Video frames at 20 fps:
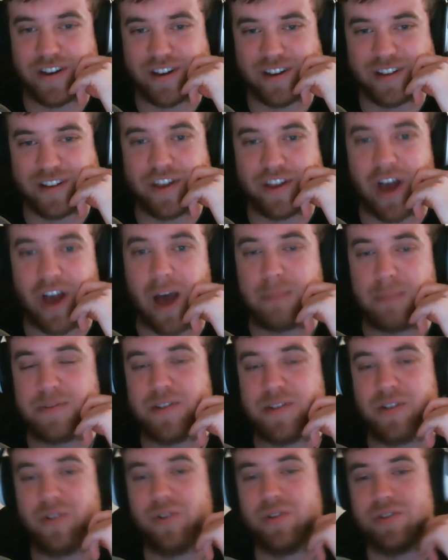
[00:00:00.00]
the
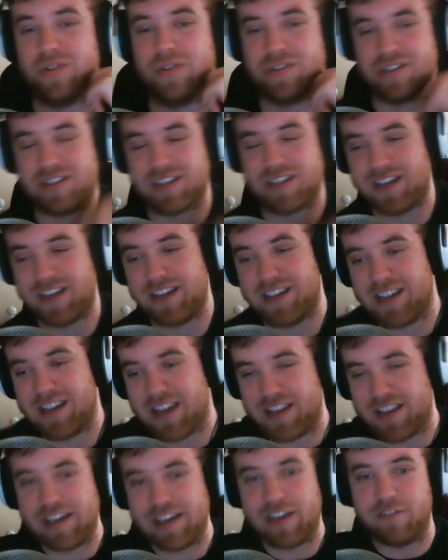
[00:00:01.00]
obstacles
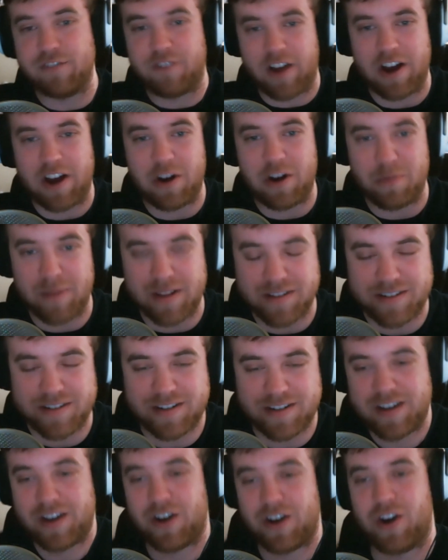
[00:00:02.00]
in the environment
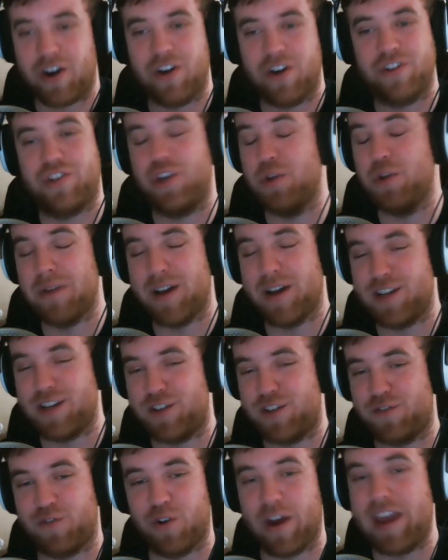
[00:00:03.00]
are too much
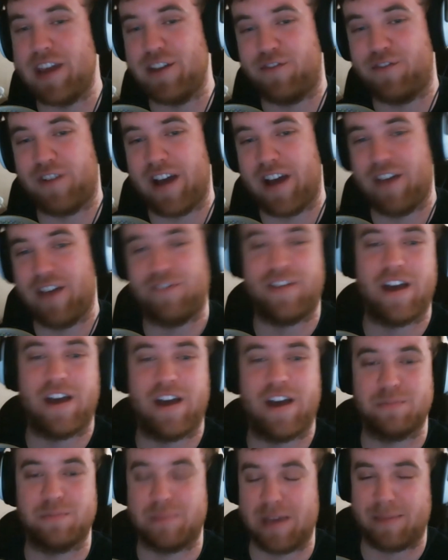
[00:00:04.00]
for
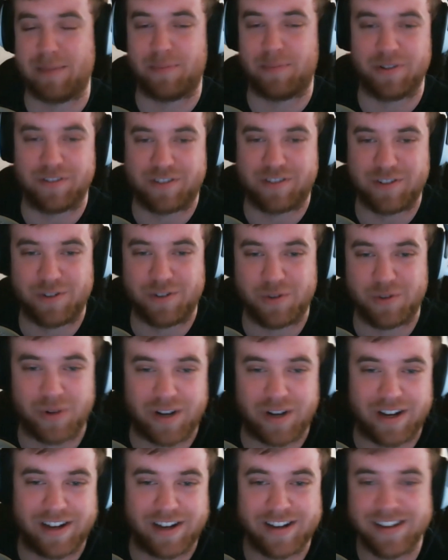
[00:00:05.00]
85,000 people to
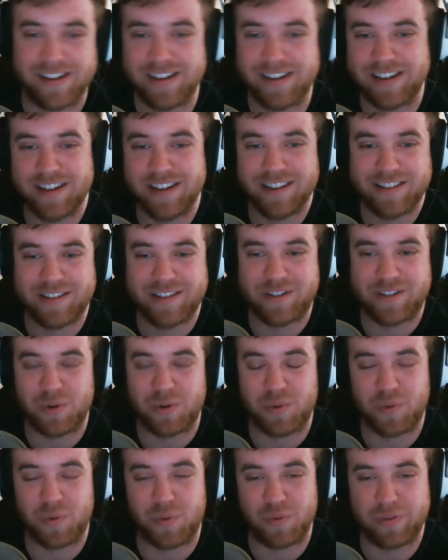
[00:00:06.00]
uh,
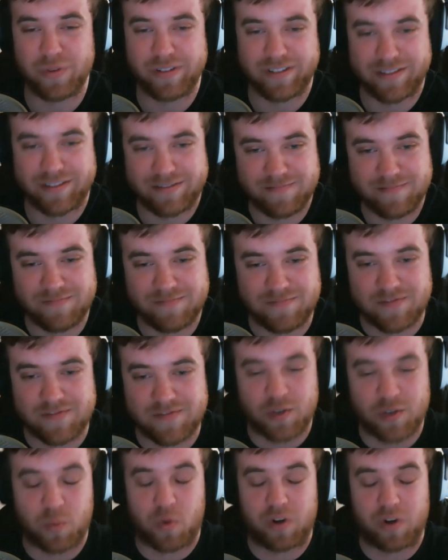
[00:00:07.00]
to
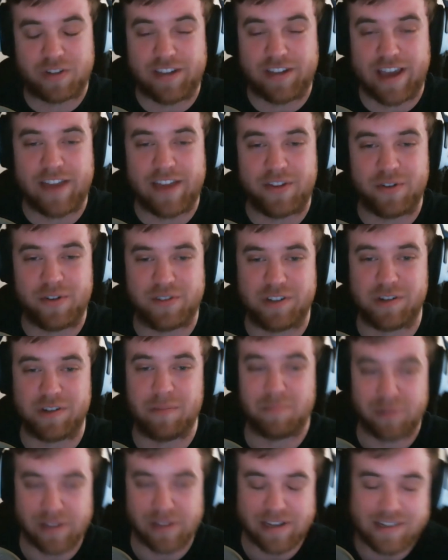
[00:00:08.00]
to work together to
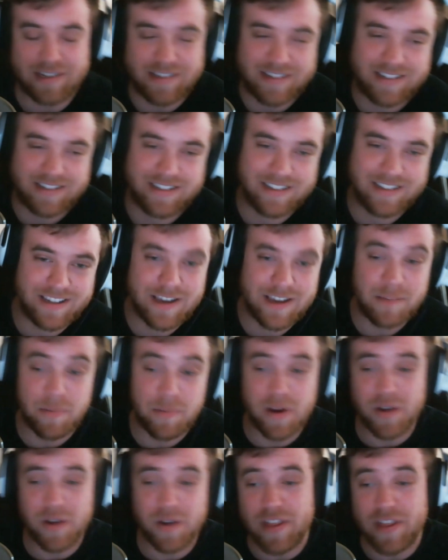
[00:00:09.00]
complete.
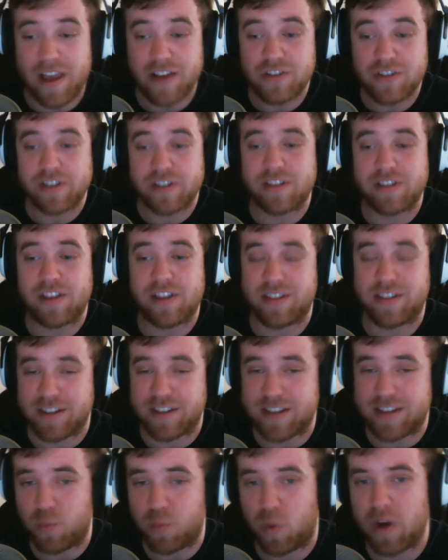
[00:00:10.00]
But actually, they, they
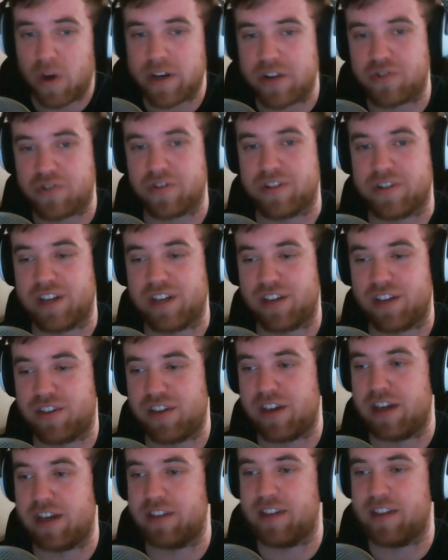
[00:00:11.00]
did one interesting
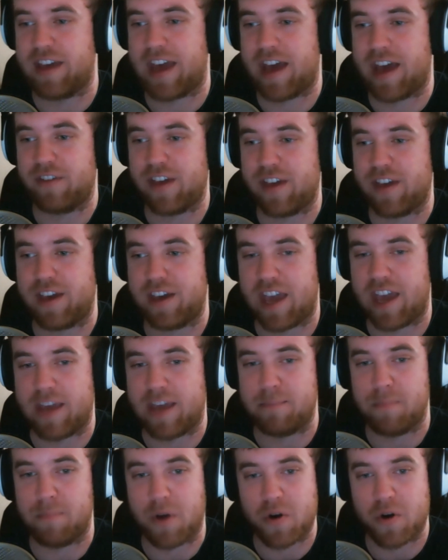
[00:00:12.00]
thing. They have a, a
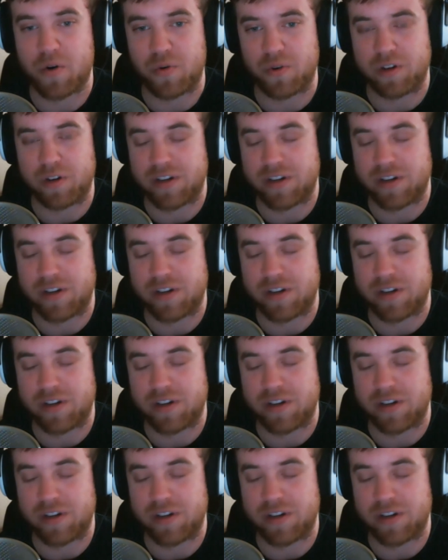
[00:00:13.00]
mode